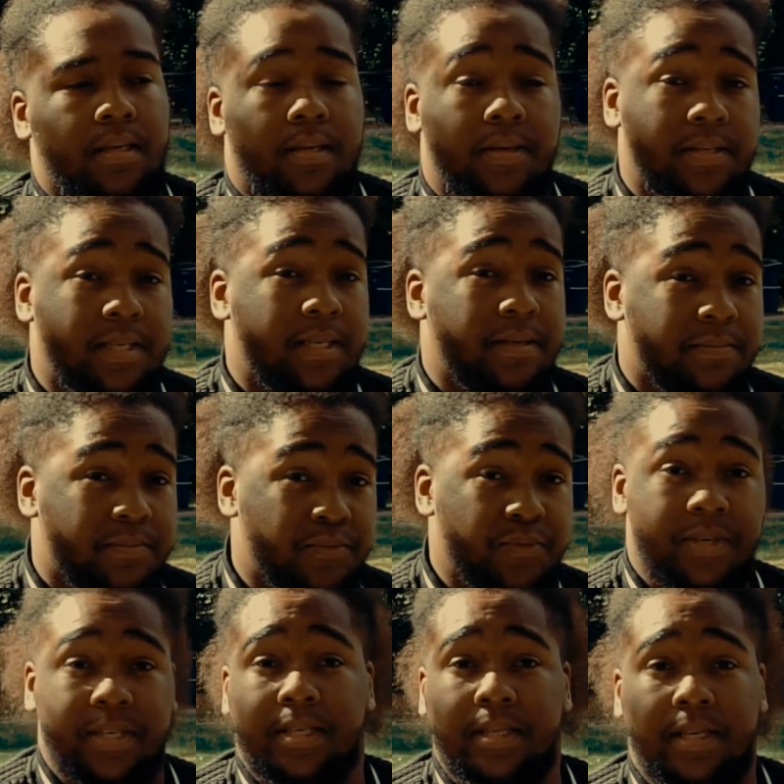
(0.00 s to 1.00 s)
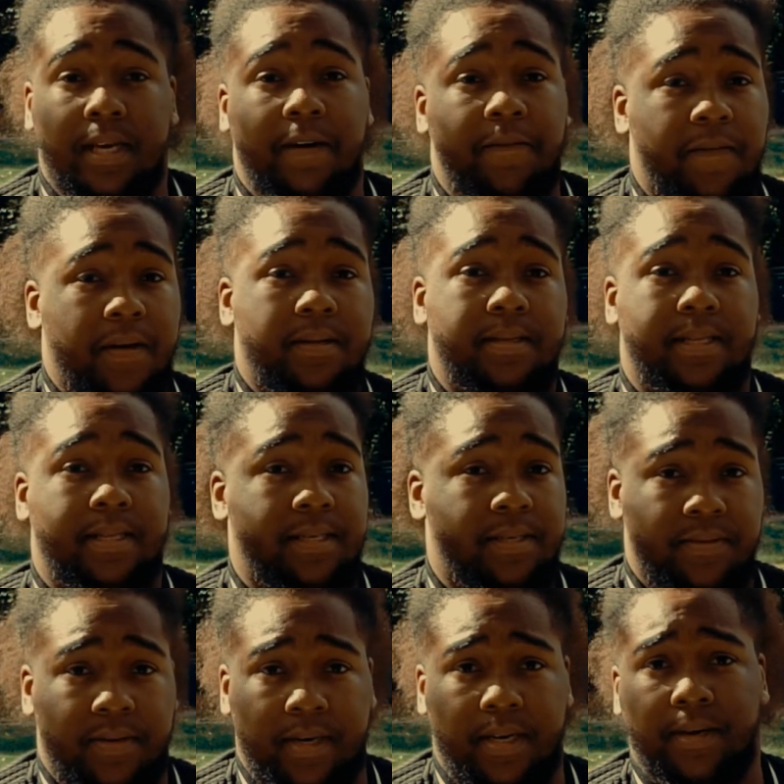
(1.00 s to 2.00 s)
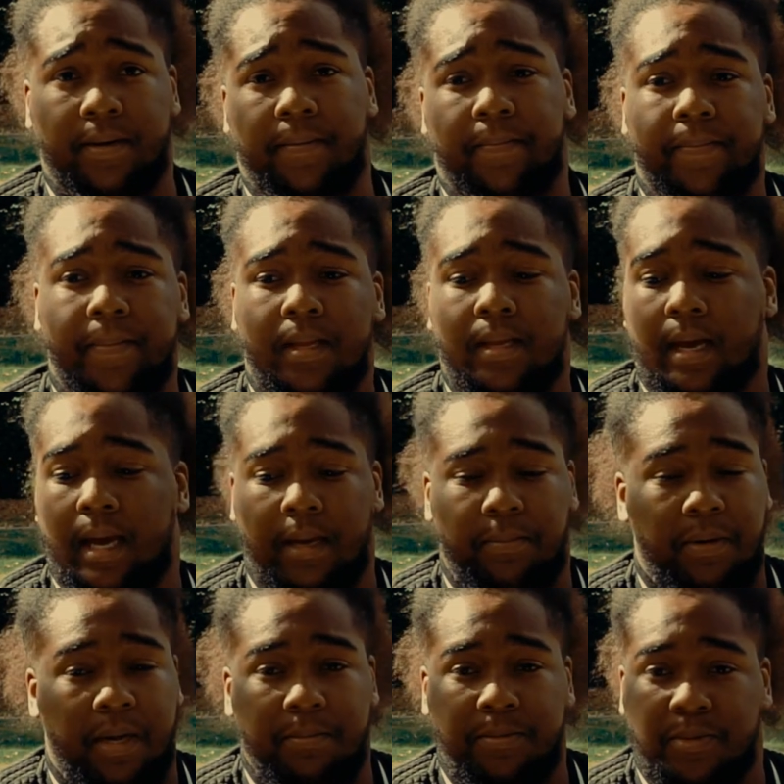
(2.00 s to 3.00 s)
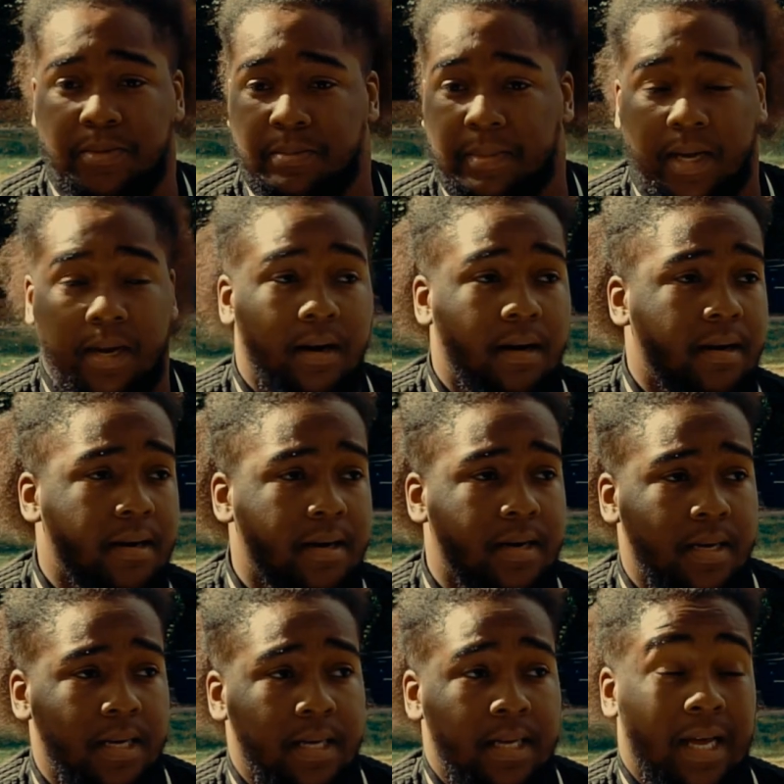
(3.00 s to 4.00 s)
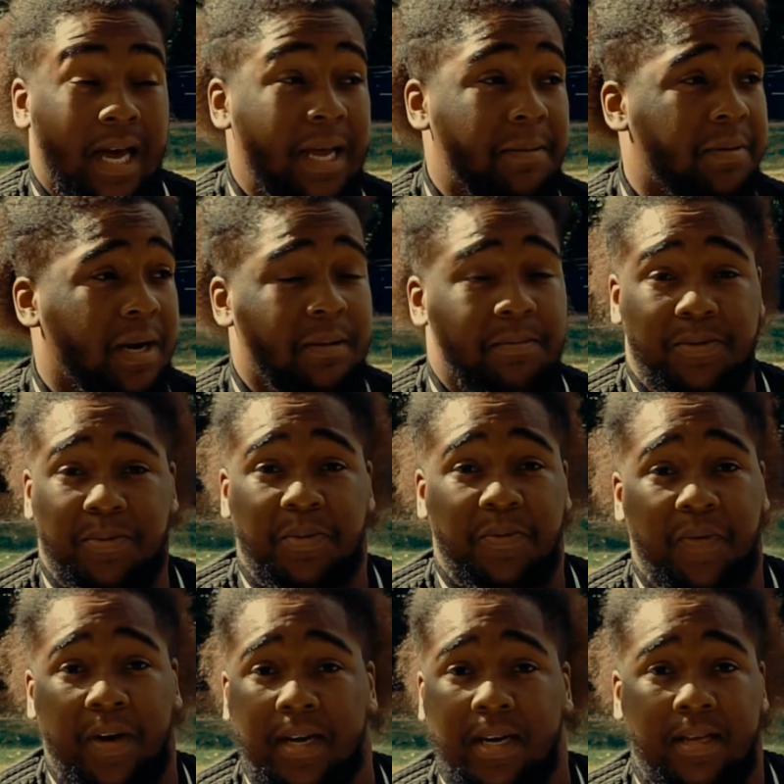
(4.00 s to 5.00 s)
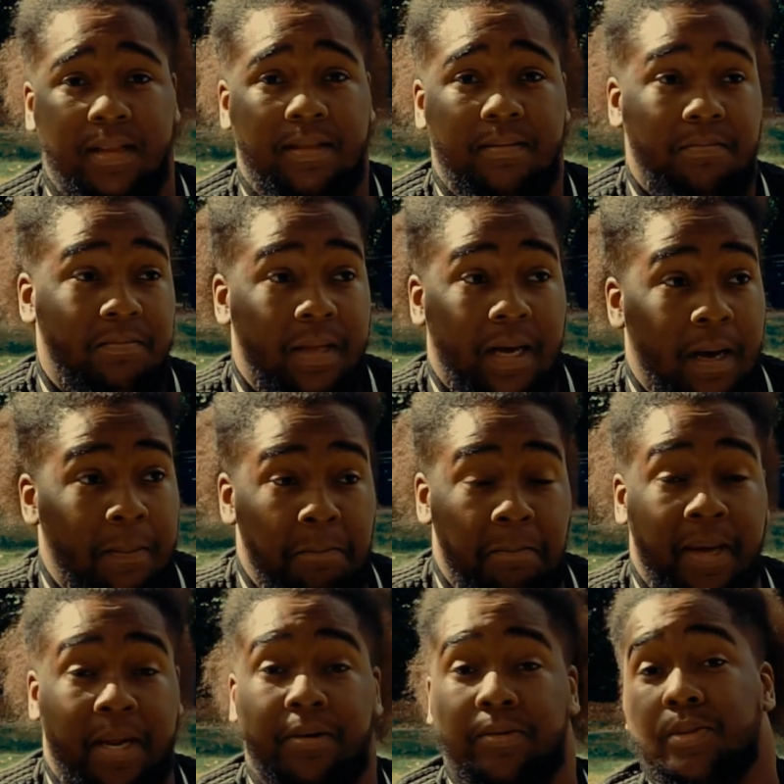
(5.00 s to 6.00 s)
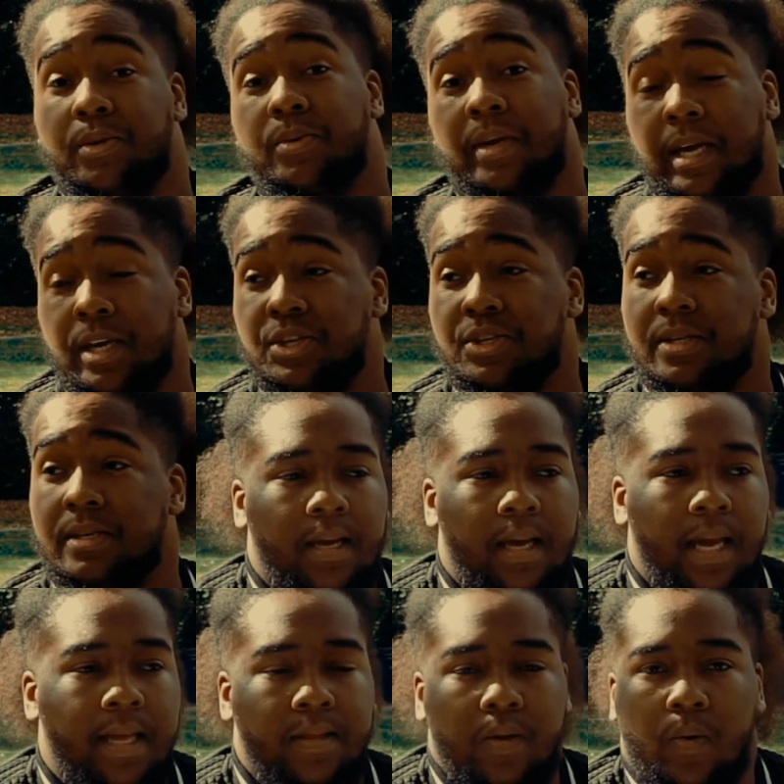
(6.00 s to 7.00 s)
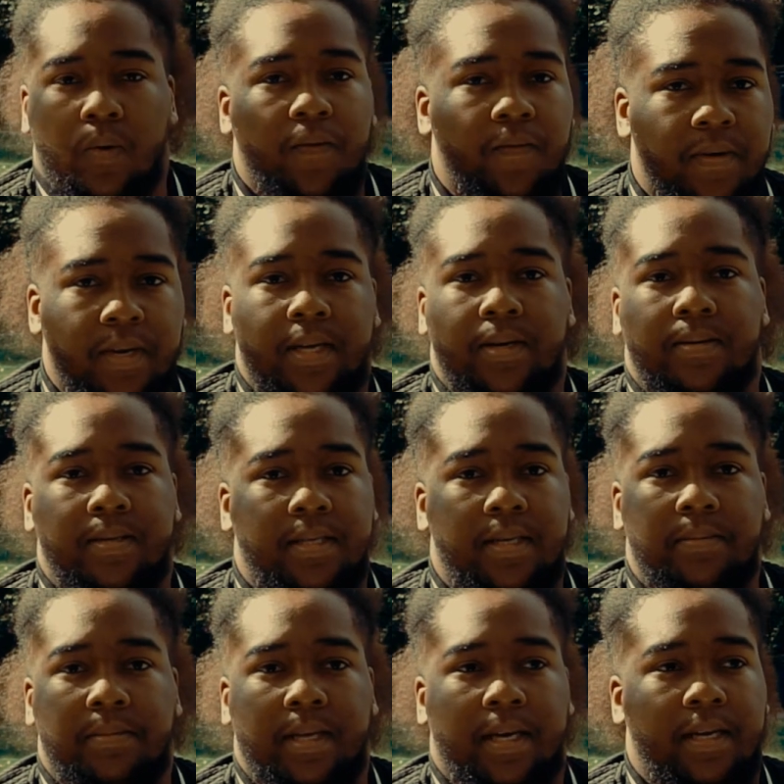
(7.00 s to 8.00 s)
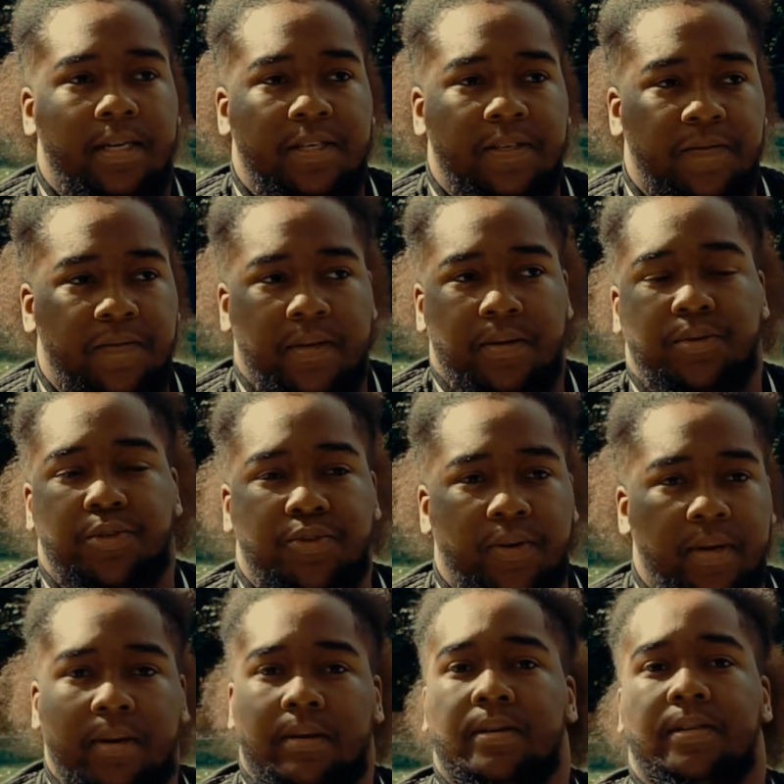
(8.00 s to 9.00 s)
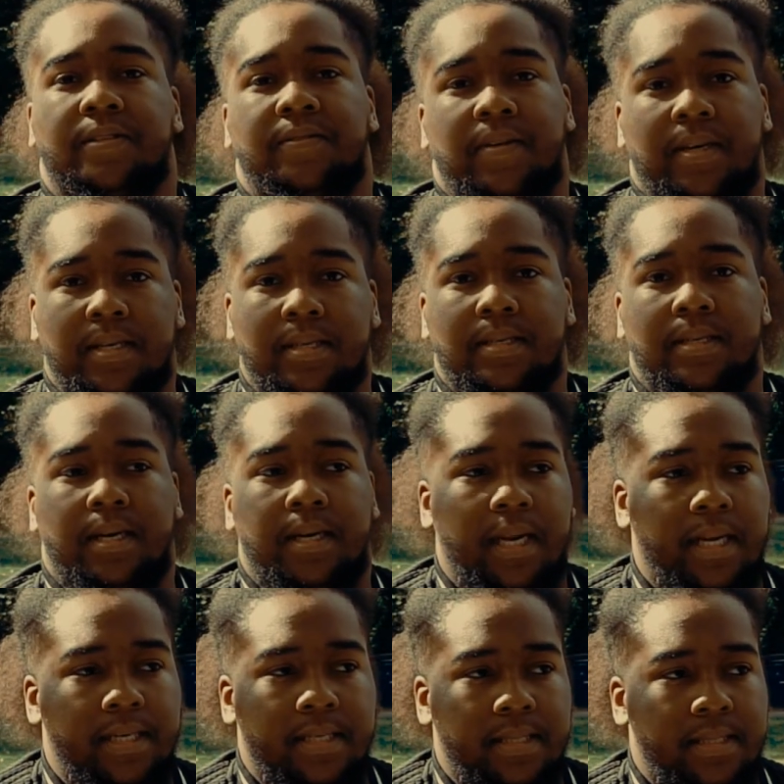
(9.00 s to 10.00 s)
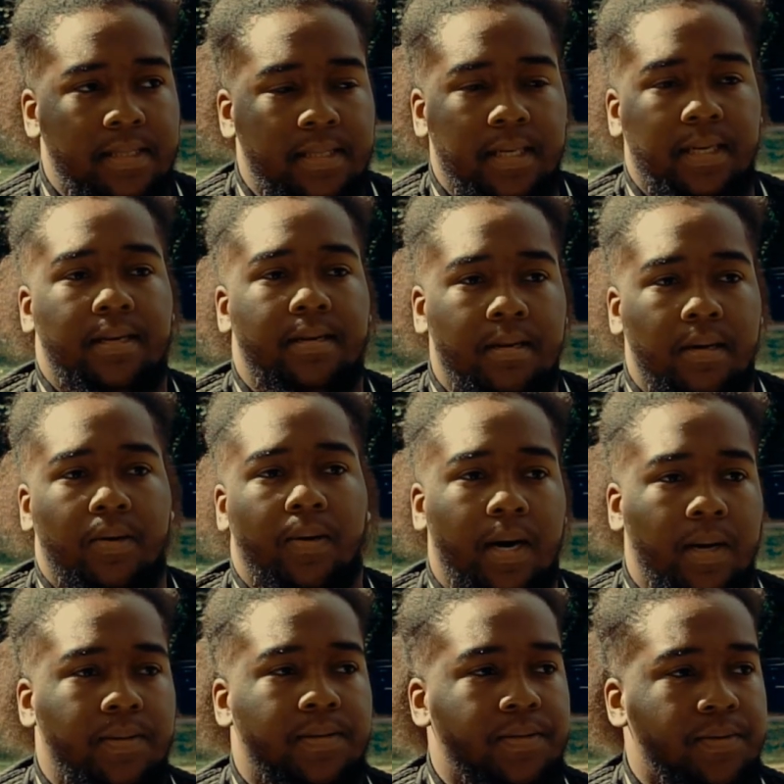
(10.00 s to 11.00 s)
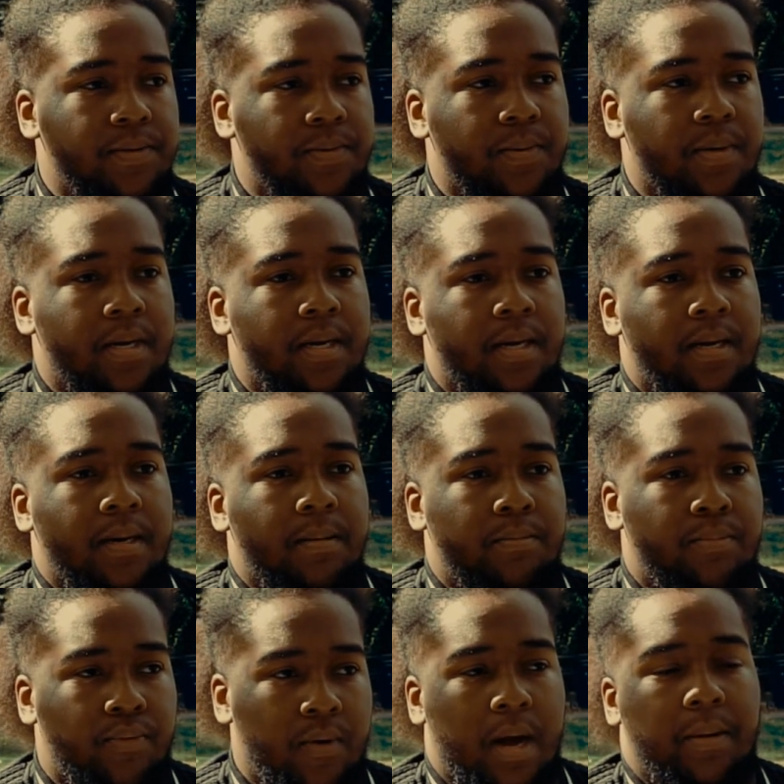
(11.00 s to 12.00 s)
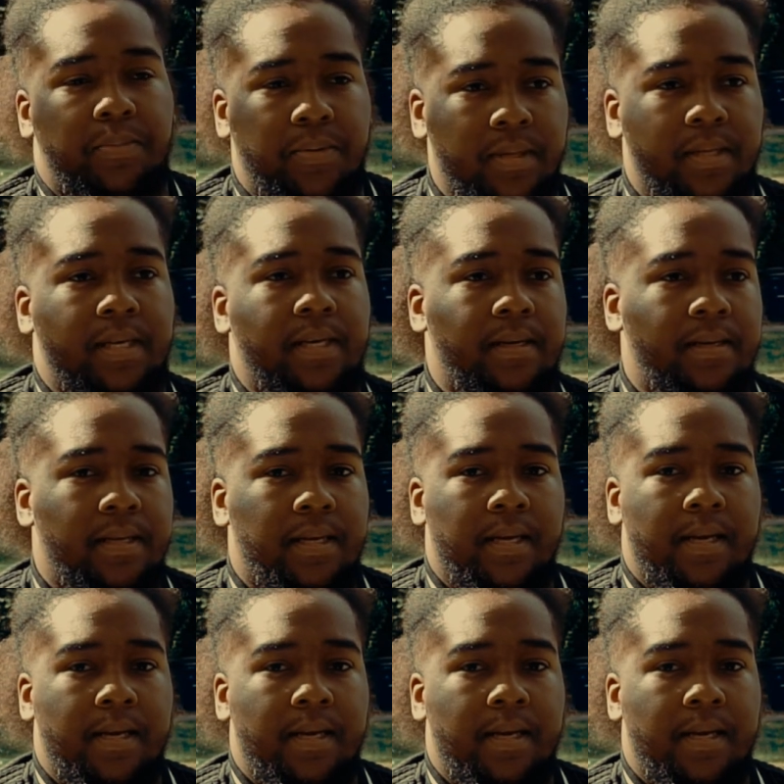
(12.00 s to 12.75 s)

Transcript: You see, recently I failed at this right here. I had problems with my car, I had problems with finding a better location, and the whole video seemed like it just fell straight on its face, and I just didn't know how to properly